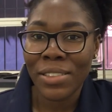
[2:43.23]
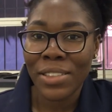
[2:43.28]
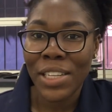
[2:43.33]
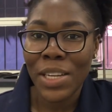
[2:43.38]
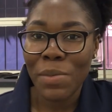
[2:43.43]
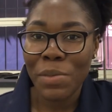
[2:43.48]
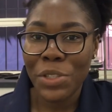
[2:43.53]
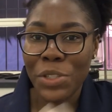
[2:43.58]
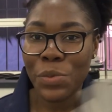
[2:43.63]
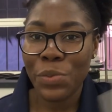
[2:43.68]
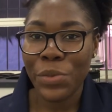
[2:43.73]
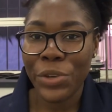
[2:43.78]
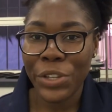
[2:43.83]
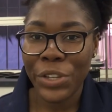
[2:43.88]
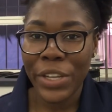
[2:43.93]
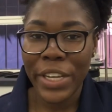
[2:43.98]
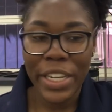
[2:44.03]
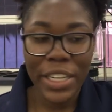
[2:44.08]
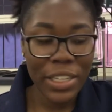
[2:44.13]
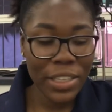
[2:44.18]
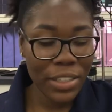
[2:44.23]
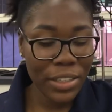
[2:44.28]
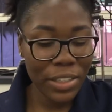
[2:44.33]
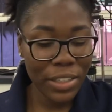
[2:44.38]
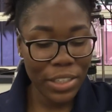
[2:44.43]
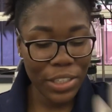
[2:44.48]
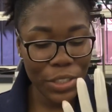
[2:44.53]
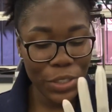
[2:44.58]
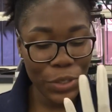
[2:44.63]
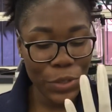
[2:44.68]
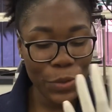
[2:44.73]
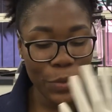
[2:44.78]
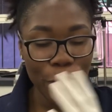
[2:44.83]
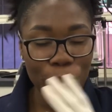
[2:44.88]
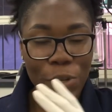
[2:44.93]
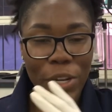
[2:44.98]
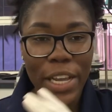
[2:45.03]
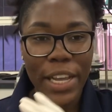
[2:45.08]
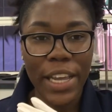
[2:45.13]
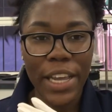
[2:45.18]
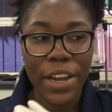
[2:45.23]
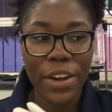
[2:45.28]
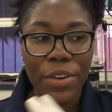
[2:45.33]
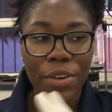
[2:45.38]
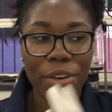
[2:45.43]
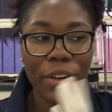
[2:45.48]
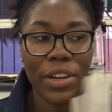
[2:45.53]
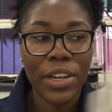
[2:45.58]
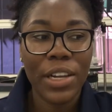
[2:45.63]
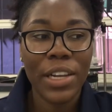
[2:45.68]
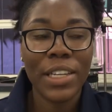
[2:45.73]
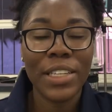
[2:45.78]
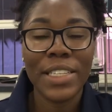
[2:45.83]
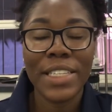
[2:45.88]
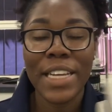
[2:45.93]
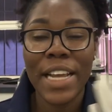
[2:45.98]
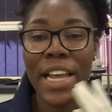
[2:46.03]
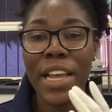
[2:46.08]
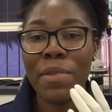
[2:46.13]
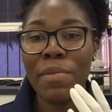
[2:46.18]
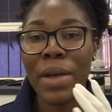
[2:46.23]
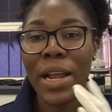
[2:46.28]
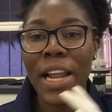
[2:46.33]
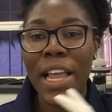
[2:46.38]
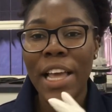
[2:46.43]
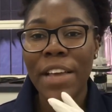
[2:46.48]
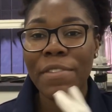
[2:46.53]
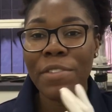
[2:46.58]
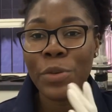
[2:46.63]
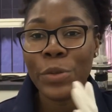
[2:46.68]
let me just bring it in into like a, a day in my life.